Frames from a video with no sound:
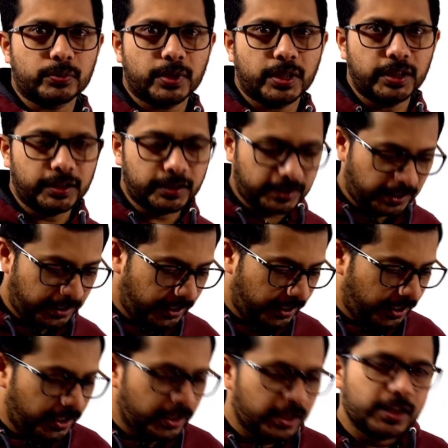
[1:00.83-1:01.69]
Okay,
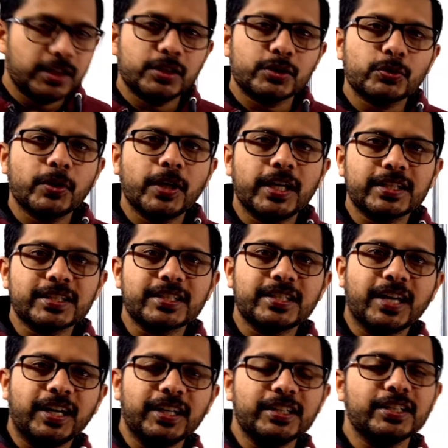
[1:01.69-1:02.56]
so let's
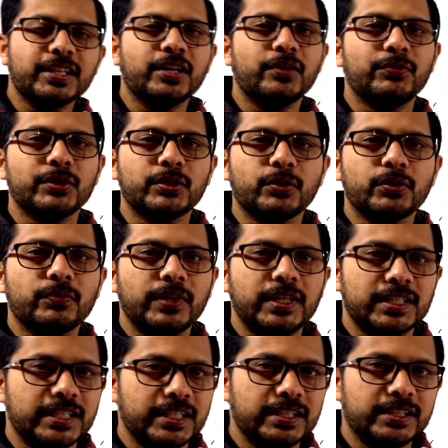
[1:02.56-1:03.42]
start without
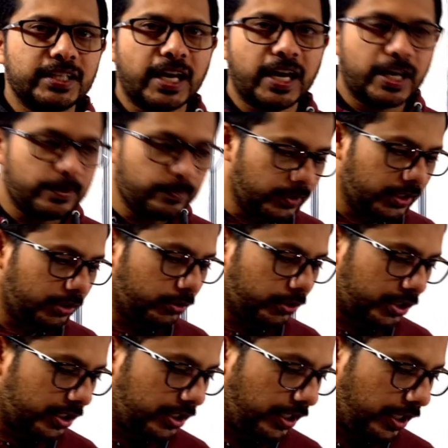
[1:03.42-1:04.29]
wasting time.
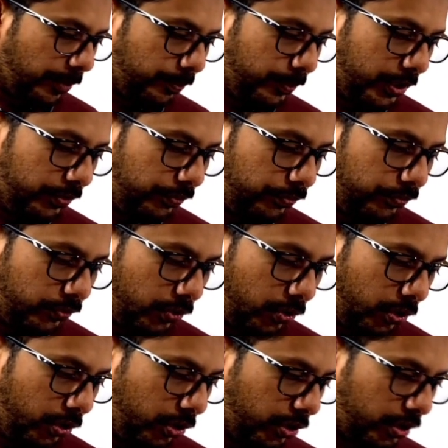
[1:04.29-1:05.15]
Question number
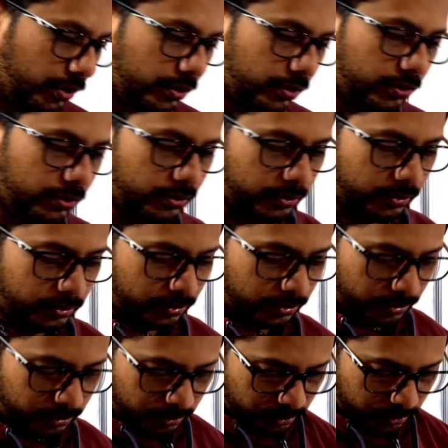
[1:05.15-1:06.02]
4,
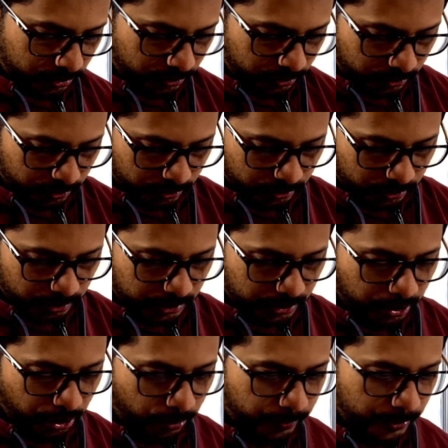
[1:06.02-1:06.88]

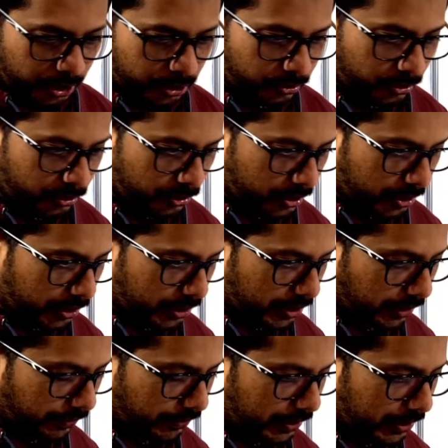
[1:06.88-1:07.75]
November
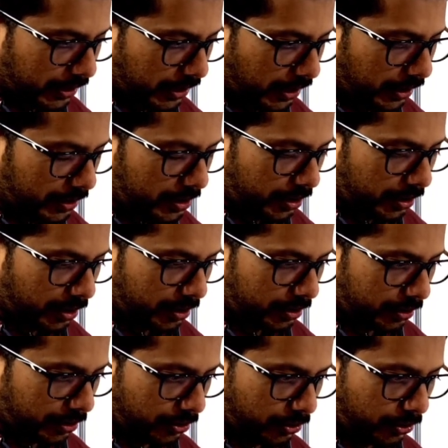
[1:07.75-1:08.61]
2017.
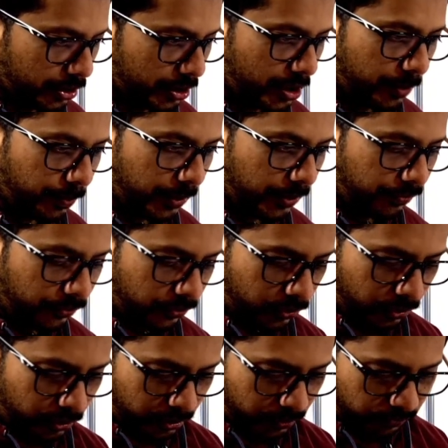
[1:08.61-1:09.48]
Question number
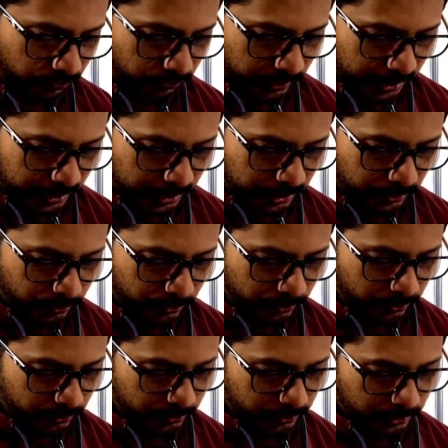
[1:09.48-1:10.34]
4,
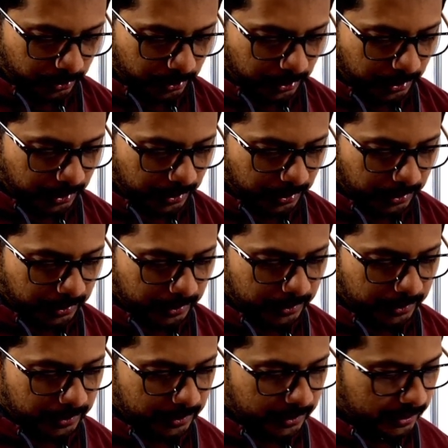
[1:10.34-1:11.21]
5,
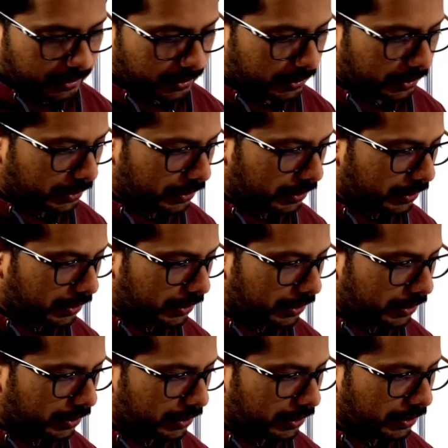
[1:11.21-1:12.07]
and
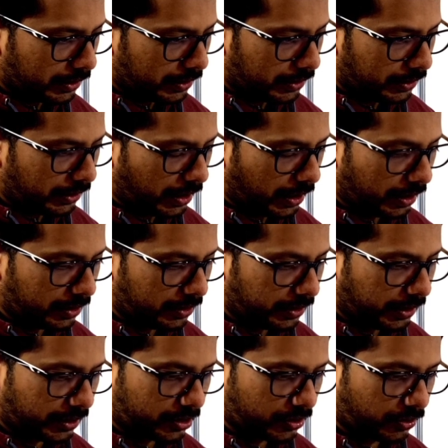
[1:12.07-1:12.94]
yeah,
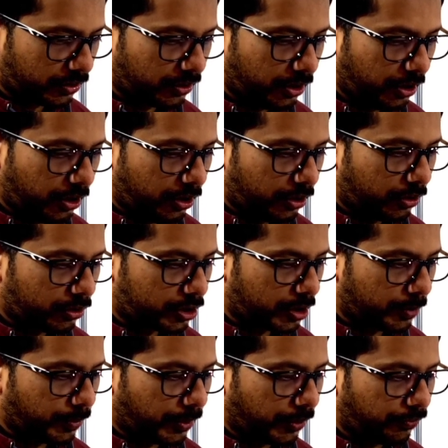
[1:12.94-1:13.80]
that's all.
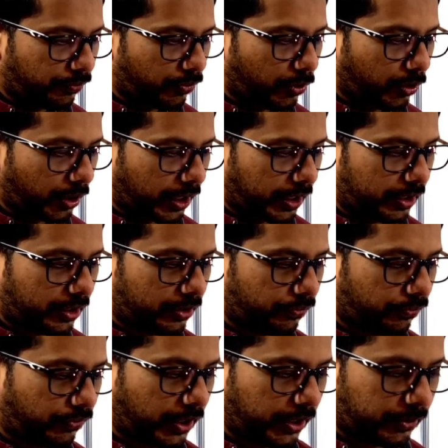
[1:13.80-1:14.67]
Question number 4 and
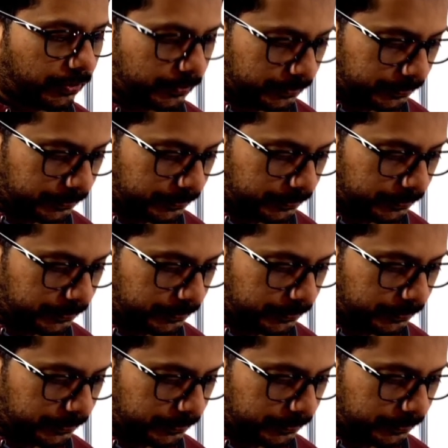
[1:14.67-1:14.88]
5.